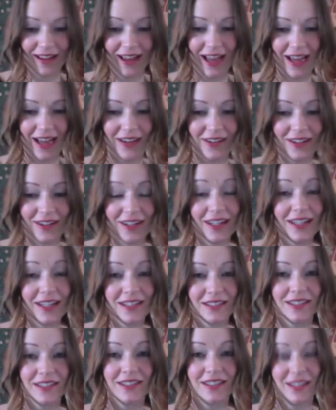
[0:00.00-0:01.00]
Hagrid is
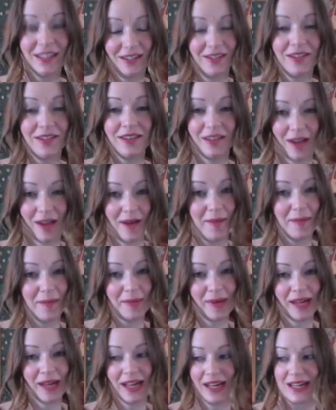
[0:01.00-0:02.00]
a little lump,
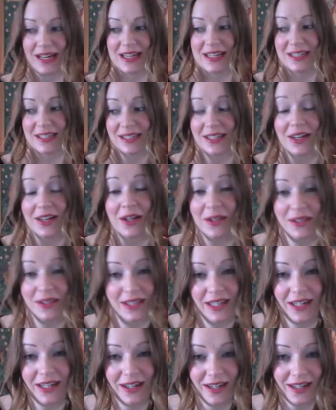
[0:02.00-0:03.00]
and he's
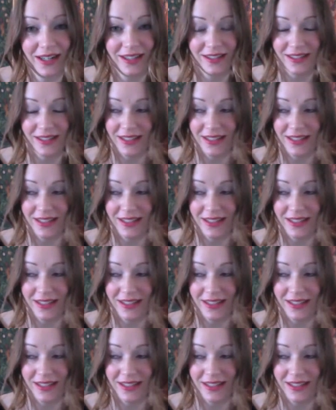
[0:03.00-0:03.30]
hilarious.